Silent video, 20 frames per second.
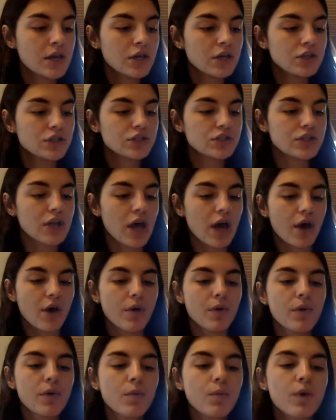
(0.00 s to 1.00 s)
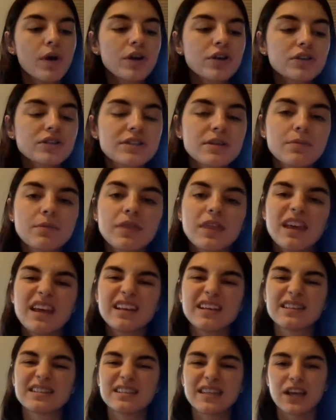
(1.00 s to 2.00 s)
So, what are some
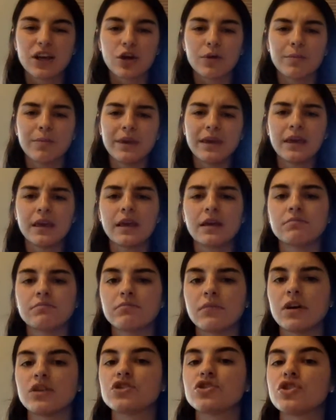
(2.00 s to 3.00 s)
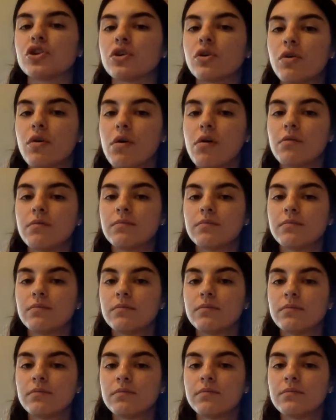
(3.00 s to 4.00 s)
things that could be a circle?
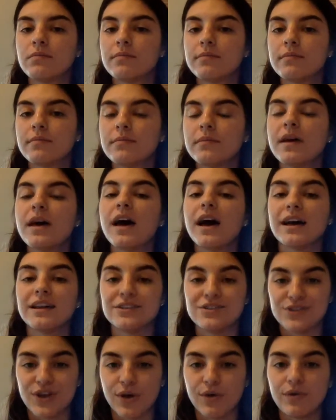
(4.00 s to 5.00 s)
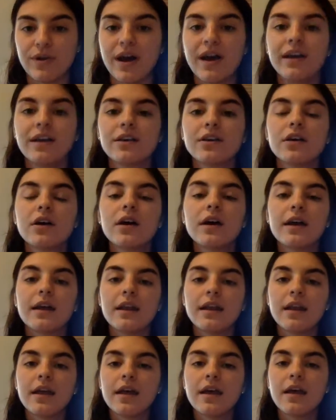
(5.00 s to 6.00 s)
A donut,
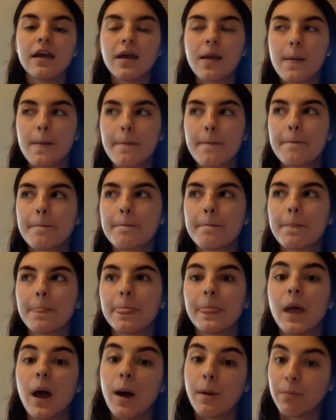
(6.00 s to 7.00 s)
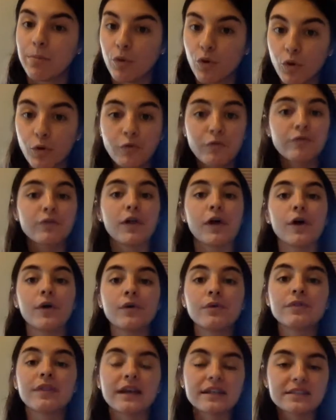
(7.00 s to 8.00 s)
good. A pole
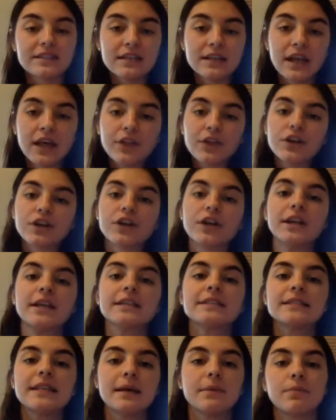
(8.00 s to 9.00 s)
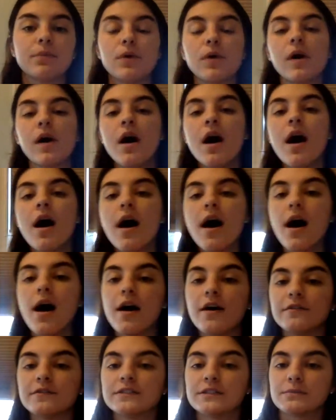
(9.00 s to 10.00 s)
float, that's another good example
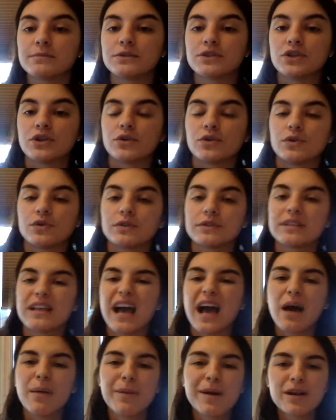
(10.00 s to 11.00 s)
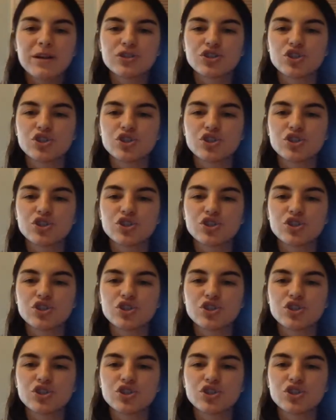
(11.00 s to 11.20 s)
of some circles. How about a